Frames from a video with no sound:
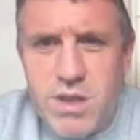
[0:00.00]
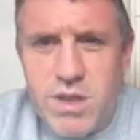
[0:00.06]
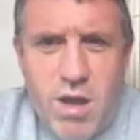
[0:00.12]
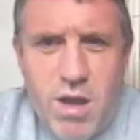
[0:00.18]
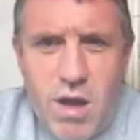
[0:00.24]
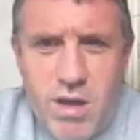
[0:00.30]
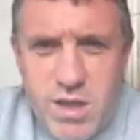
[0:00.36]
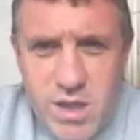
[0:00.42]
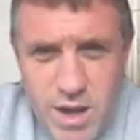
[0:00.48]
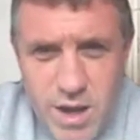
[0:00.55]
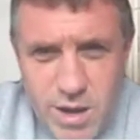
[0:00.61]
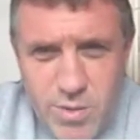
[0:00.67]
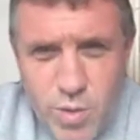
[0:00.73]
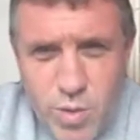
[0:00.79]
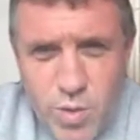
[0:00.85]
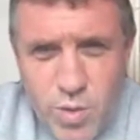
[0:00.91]
start as
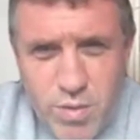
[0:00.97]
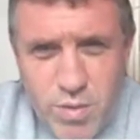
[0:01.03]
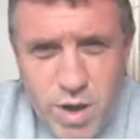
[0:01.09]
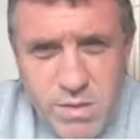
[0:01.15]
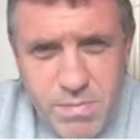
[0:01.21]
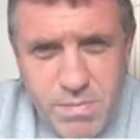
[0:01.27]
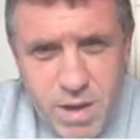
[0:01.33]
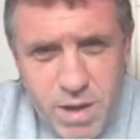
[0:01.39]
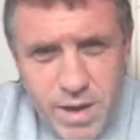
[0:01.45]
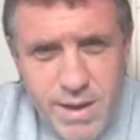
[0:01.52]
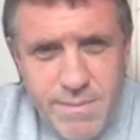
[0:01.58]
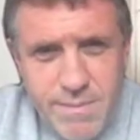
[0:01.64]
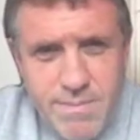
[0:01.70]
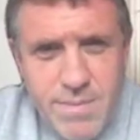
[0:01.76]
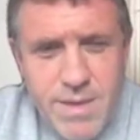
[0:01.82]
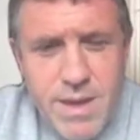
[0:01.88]
an authorized
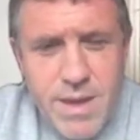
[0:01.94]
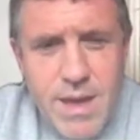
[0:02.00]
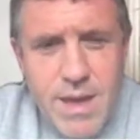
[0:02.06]
partner.